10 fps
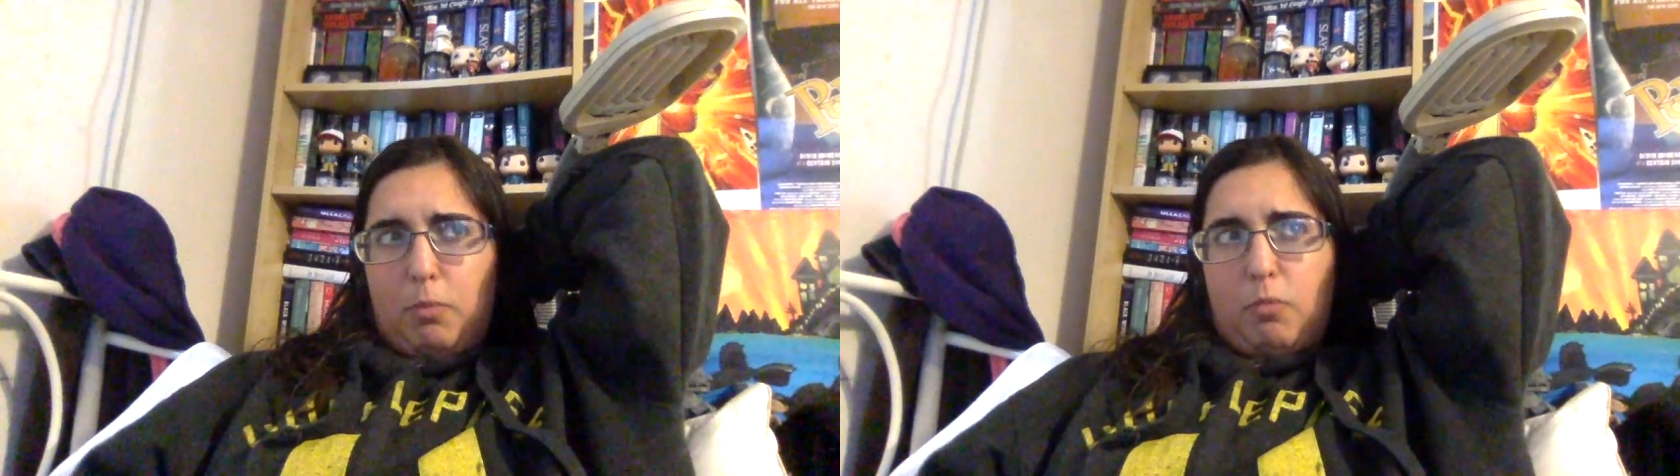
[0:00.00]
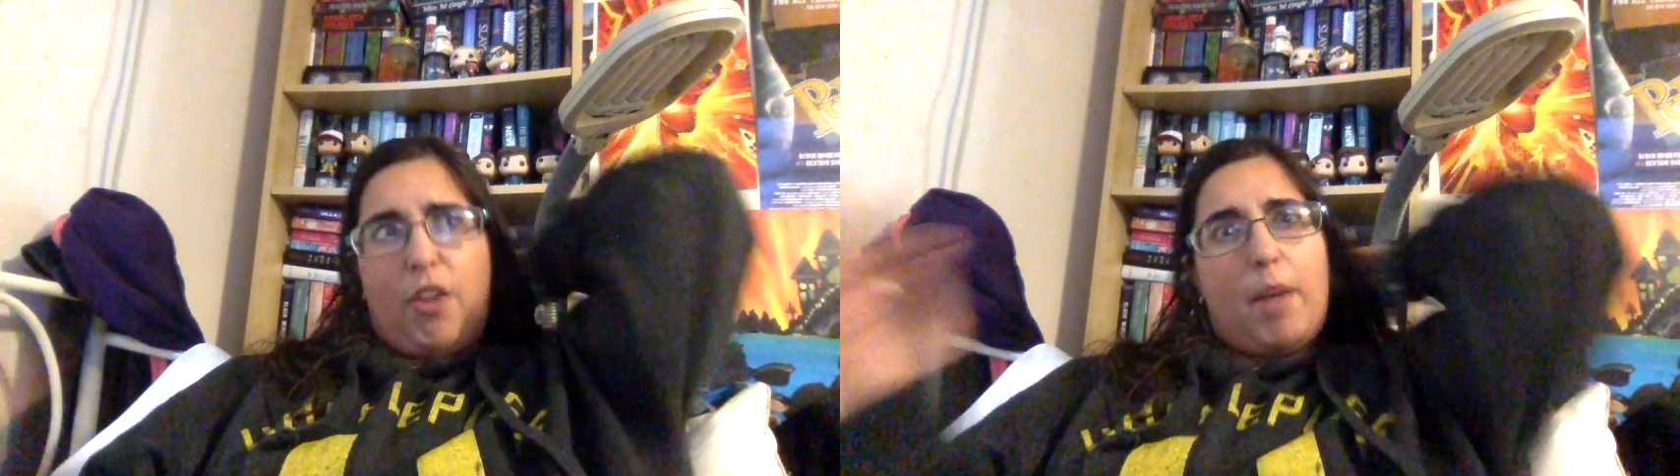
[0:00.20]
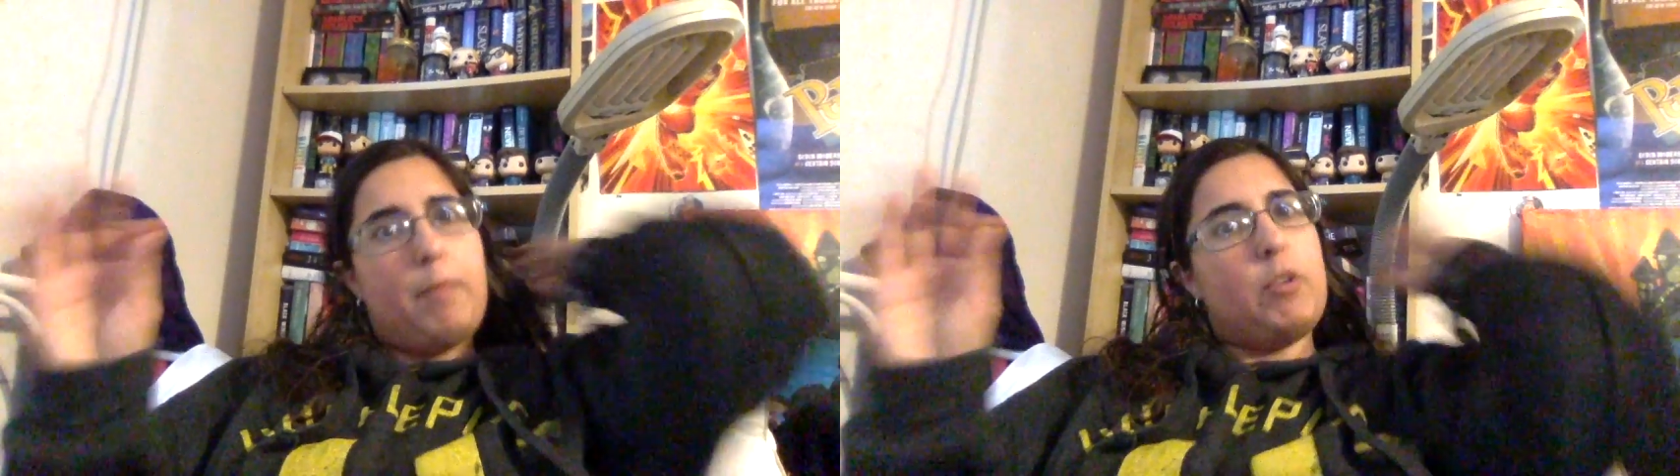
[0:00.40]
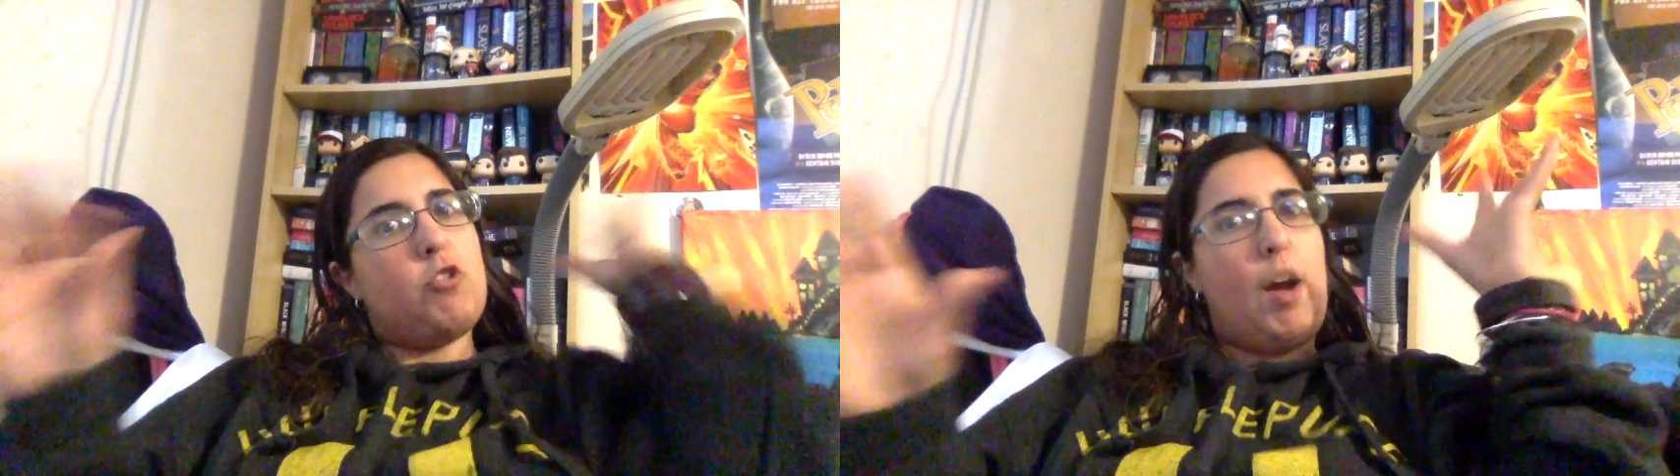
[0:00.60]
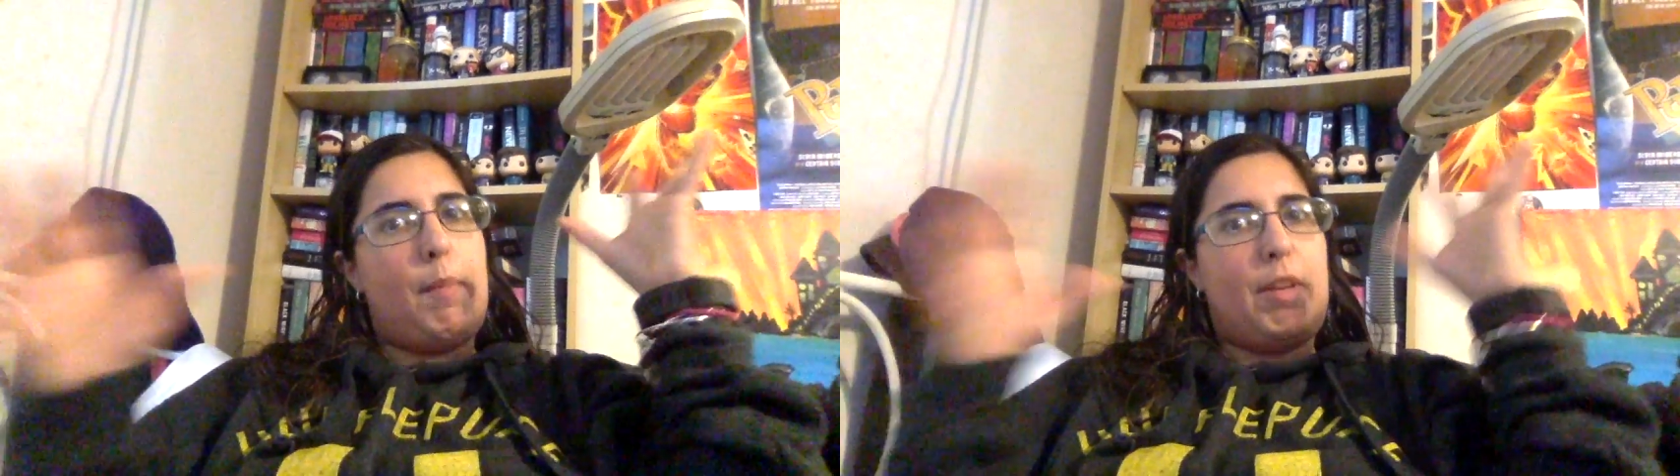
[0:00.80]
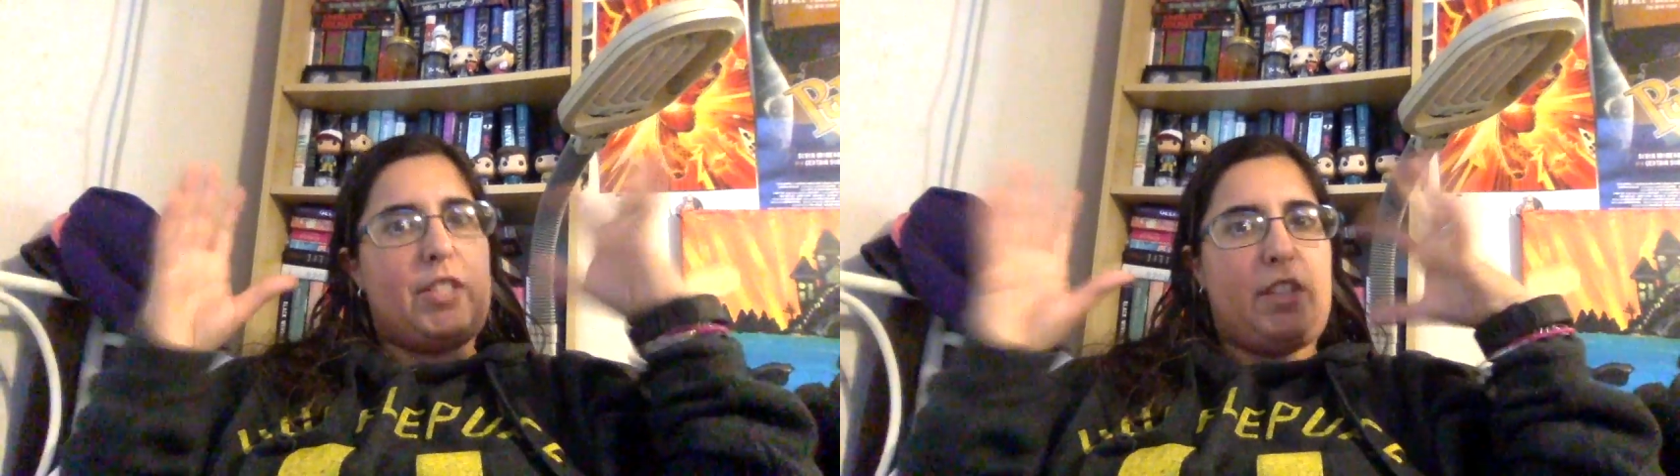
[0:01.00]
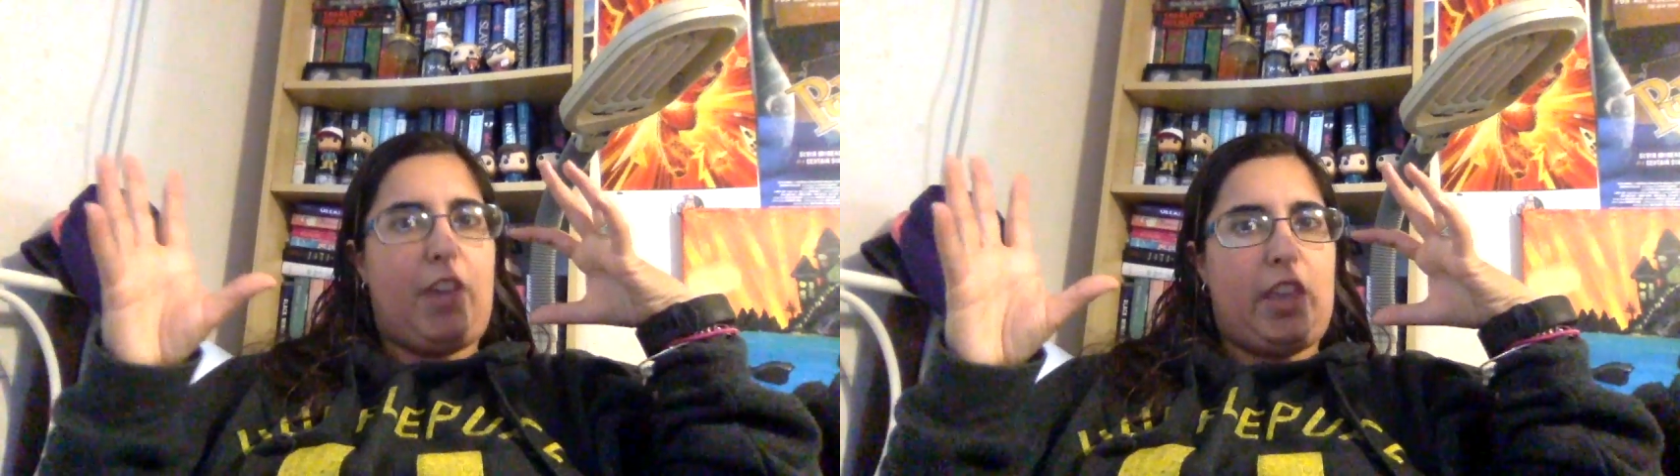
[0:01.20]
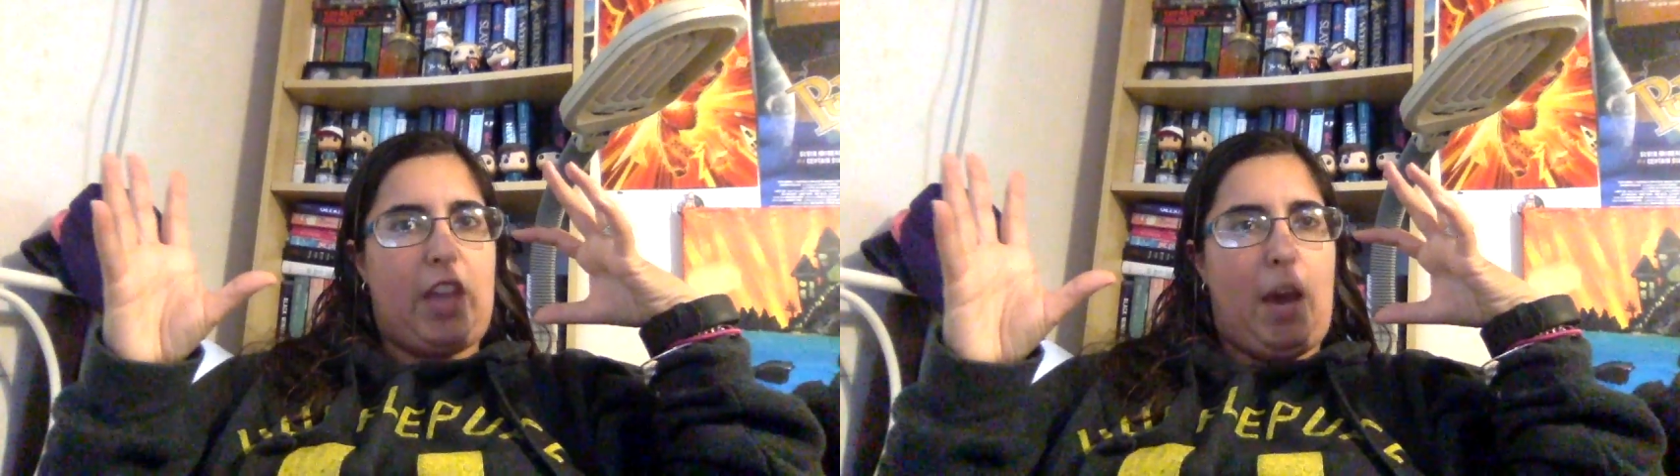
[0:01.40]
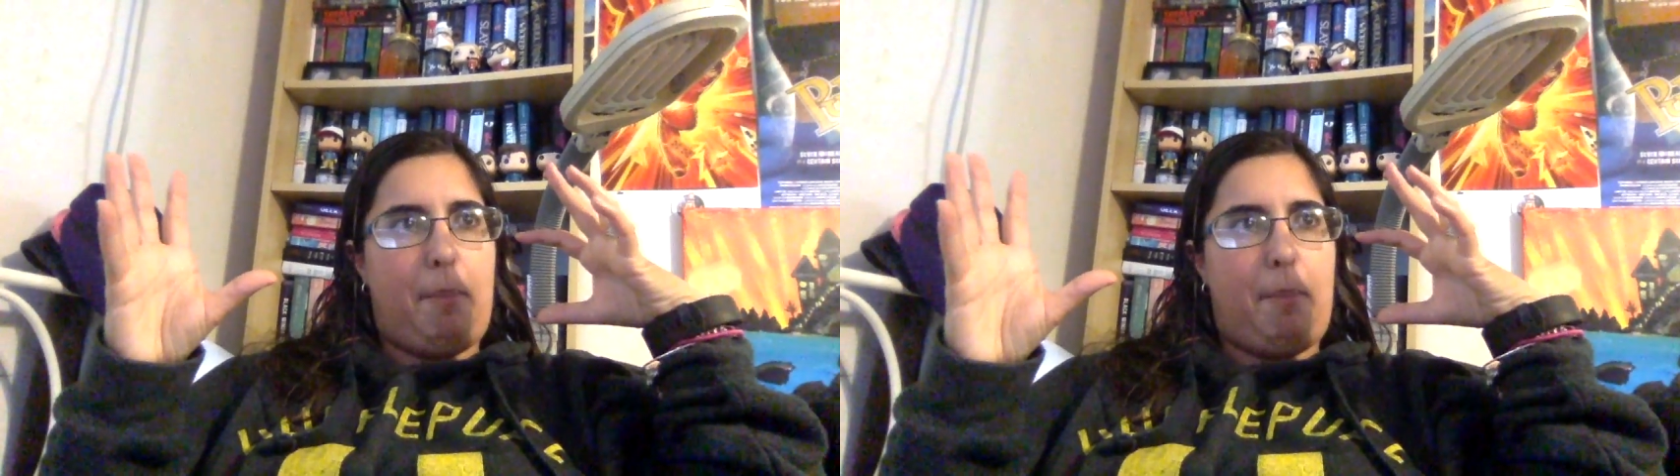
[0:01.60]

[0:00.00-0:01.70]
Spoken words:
family drama and stuff like that,